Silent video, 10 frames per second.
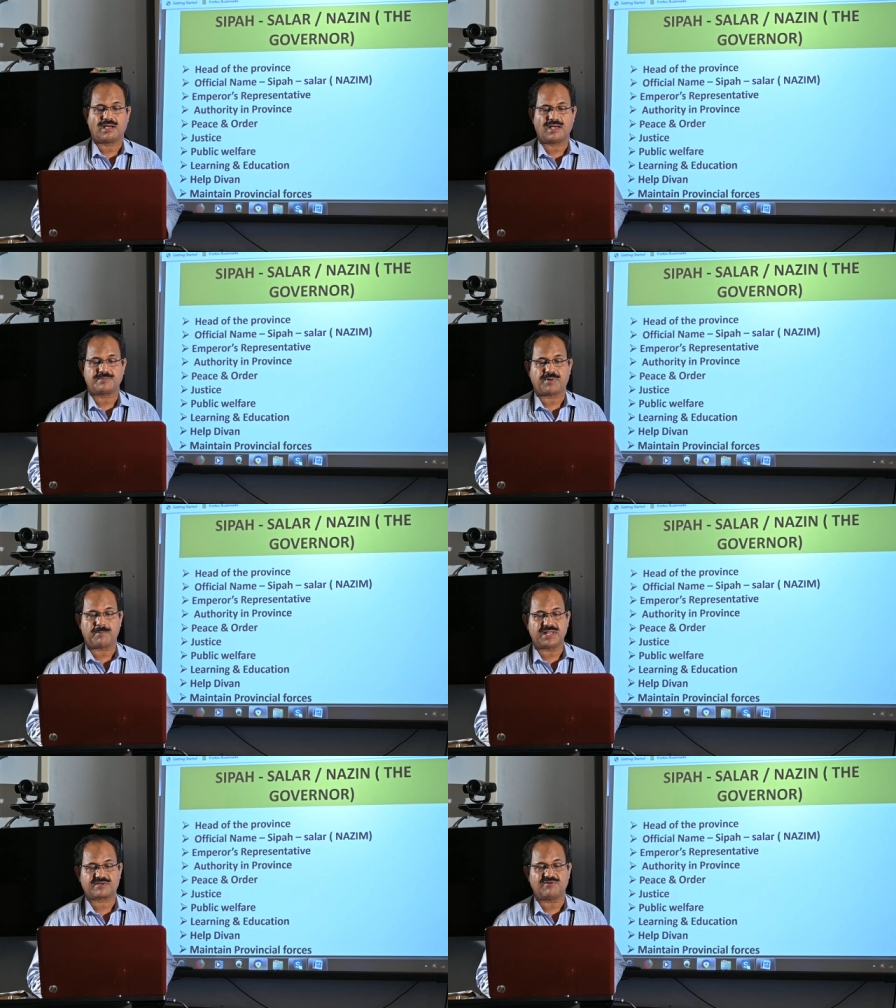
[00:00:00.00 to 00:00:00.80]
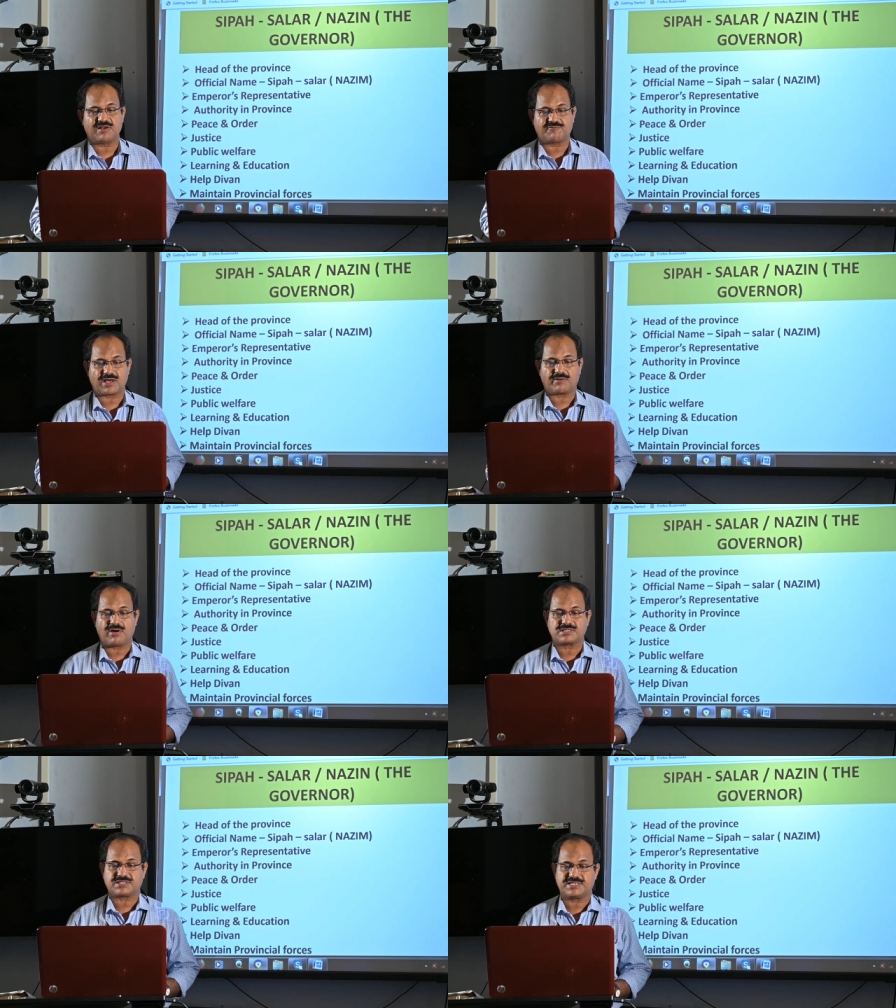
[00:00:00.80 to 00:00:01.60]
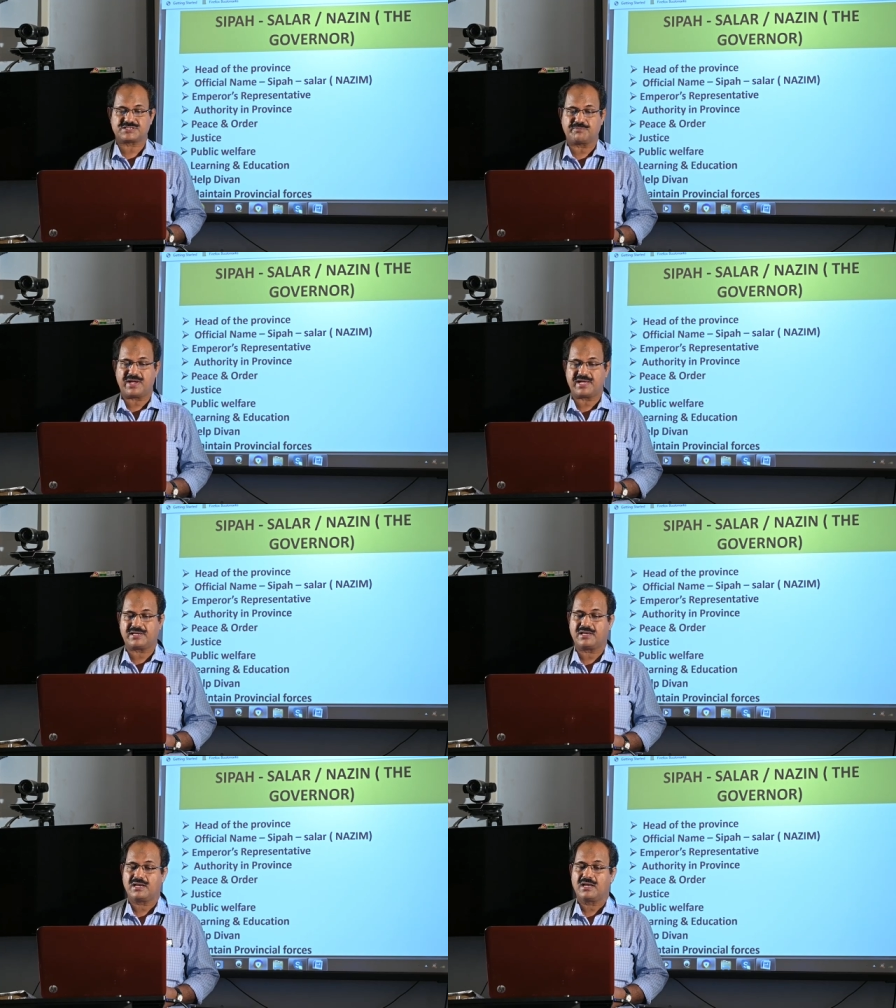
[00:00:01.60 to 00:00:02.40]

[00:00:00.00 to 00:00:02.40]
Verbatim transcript: and public welfare was his main